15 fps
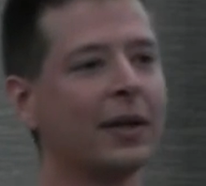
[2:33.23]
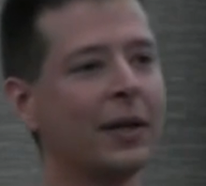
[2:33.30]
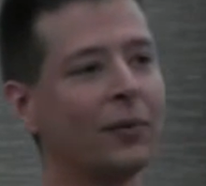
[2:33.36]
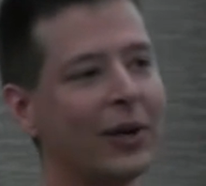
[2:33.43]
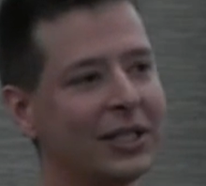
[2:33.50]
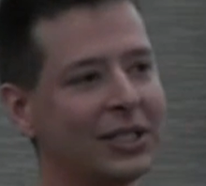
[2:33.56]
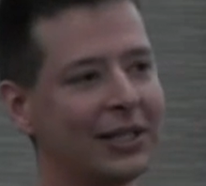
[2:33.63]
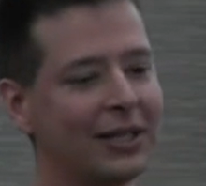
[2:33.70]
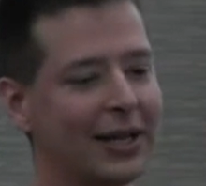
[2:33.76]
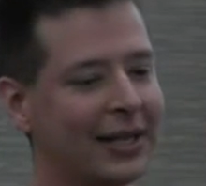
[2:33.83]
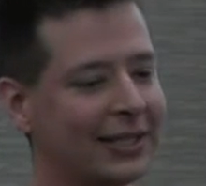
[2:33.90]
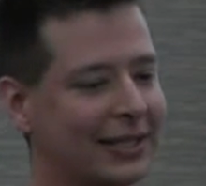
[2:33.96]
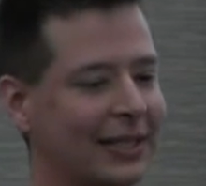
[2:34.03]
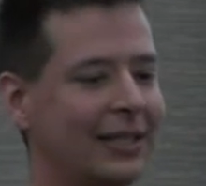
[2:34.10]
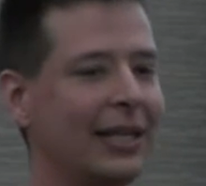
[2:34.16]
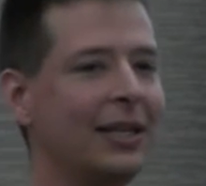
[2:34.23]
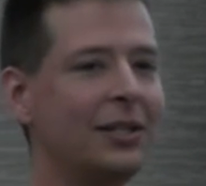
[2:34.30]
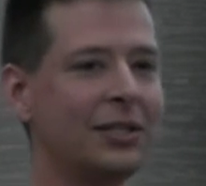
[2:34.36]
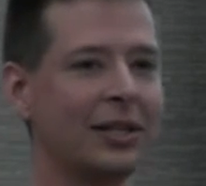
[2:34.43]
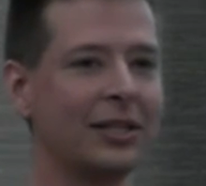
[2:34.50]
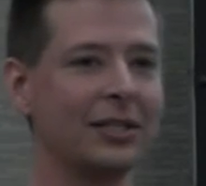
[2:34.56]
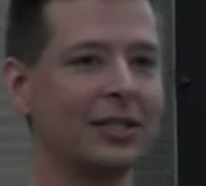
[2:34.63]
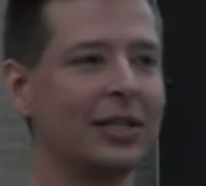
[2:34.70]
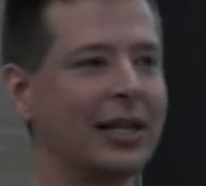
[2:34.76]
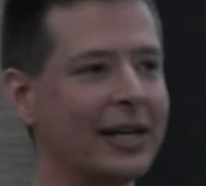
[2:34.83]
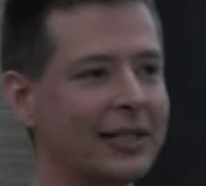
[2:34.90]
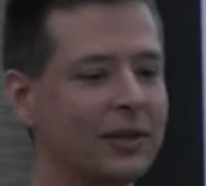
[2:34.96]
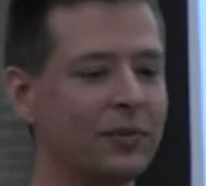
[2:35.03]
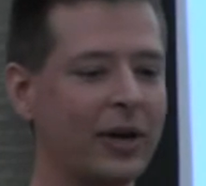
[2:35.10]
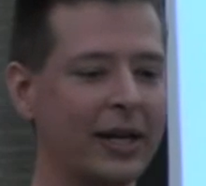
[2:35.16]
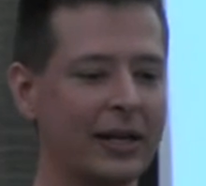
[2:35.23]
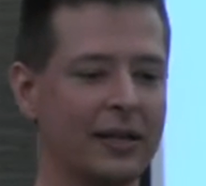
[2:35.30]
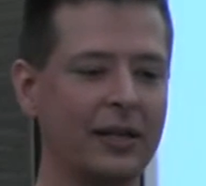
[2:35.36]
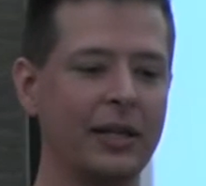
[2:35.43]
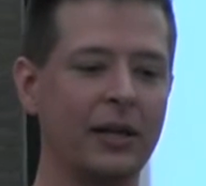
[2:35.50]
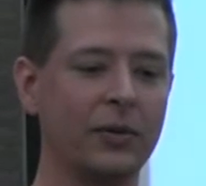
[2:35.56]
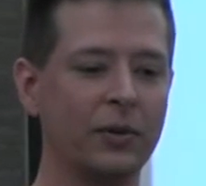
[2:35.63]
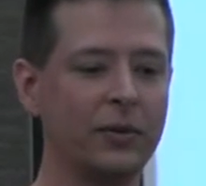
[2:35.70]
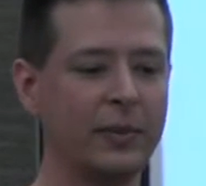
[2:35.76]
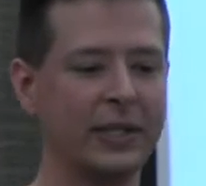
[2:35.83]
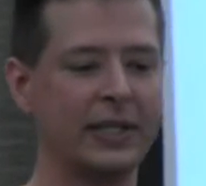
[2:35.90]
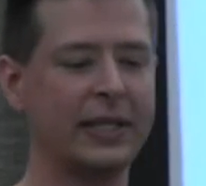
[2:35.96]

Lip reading: When she talks to teachers, she doesn't walk into their room and